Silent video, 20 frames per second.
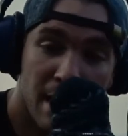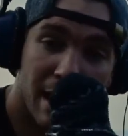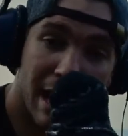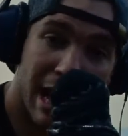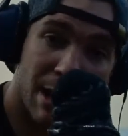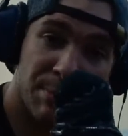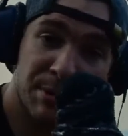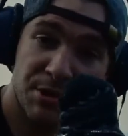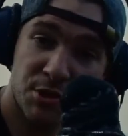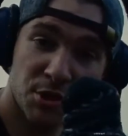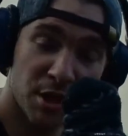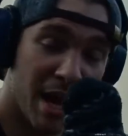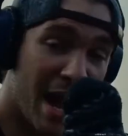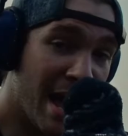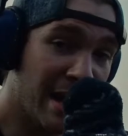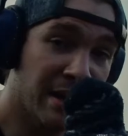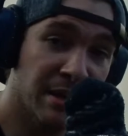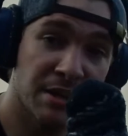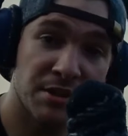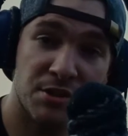I've been
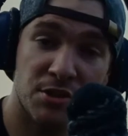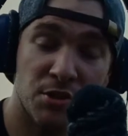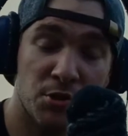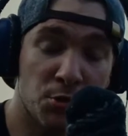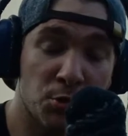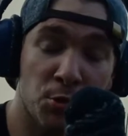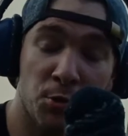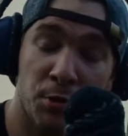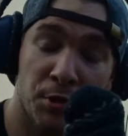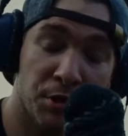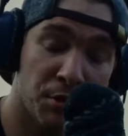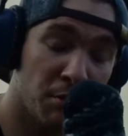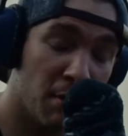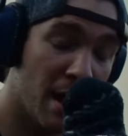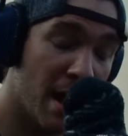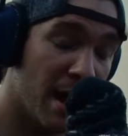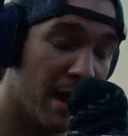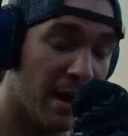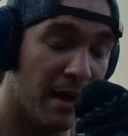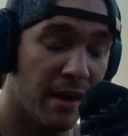trying to do it
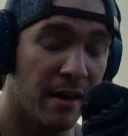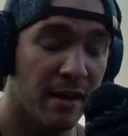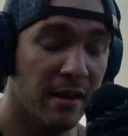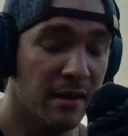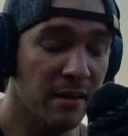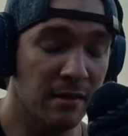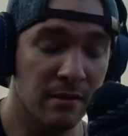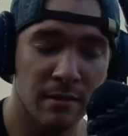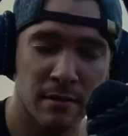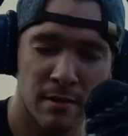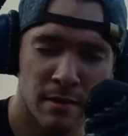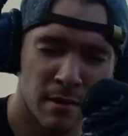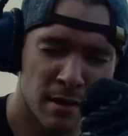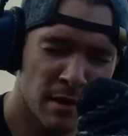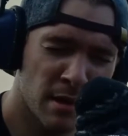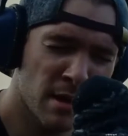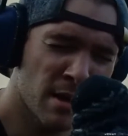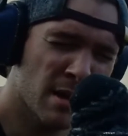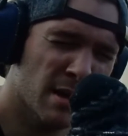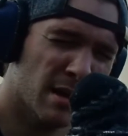right.
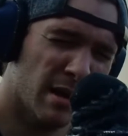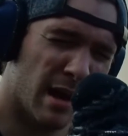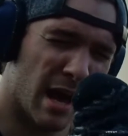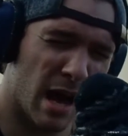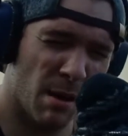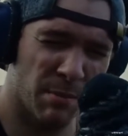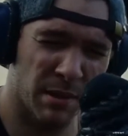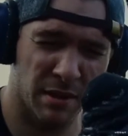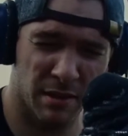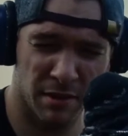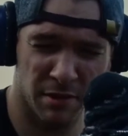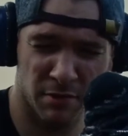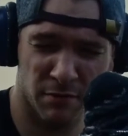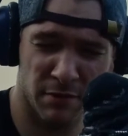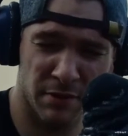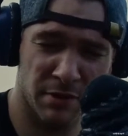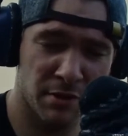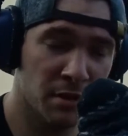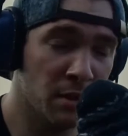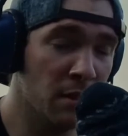I've been
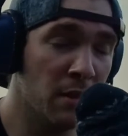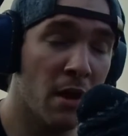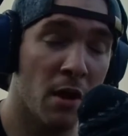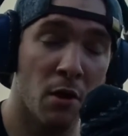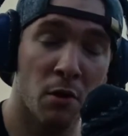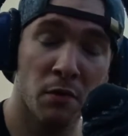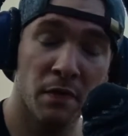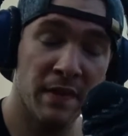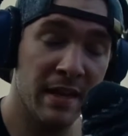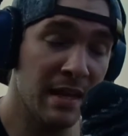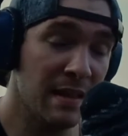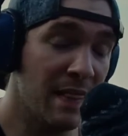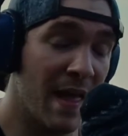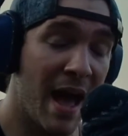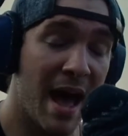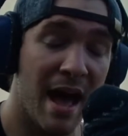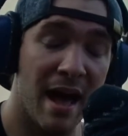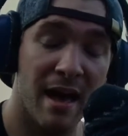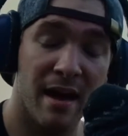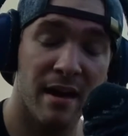living a lonely
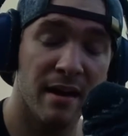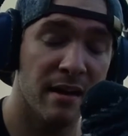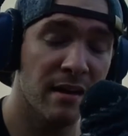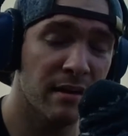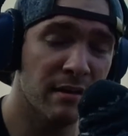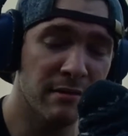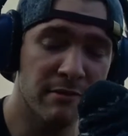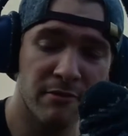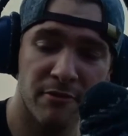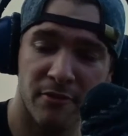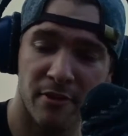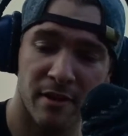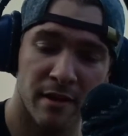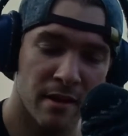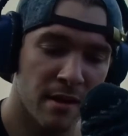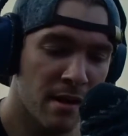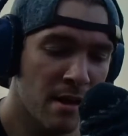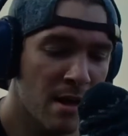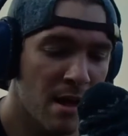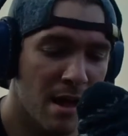life.
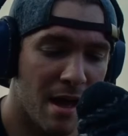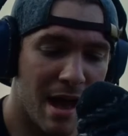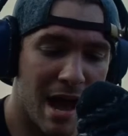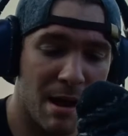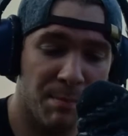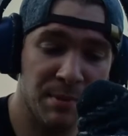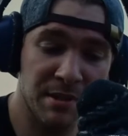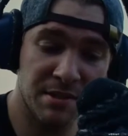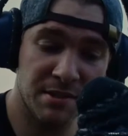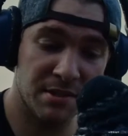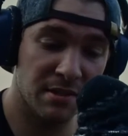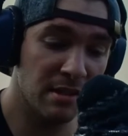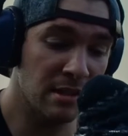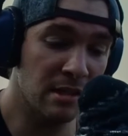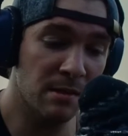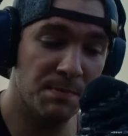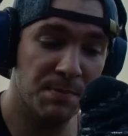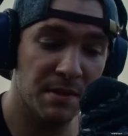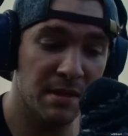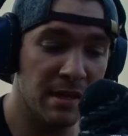I've been
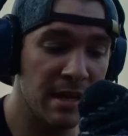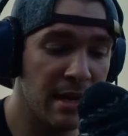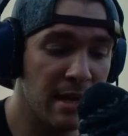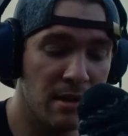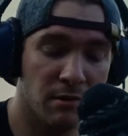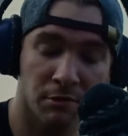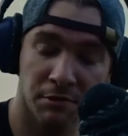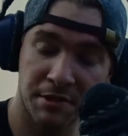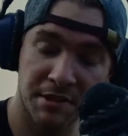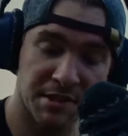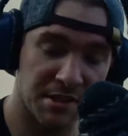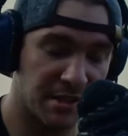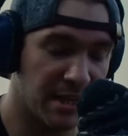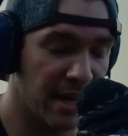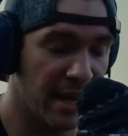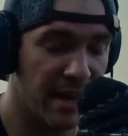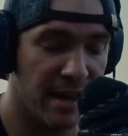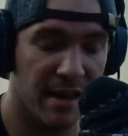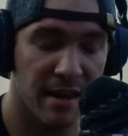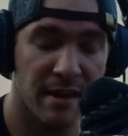sleeping here
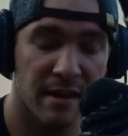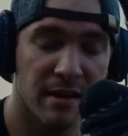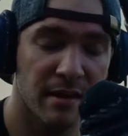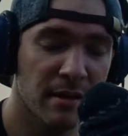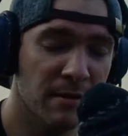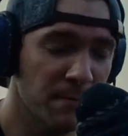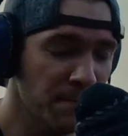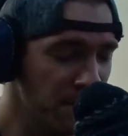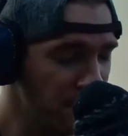instead.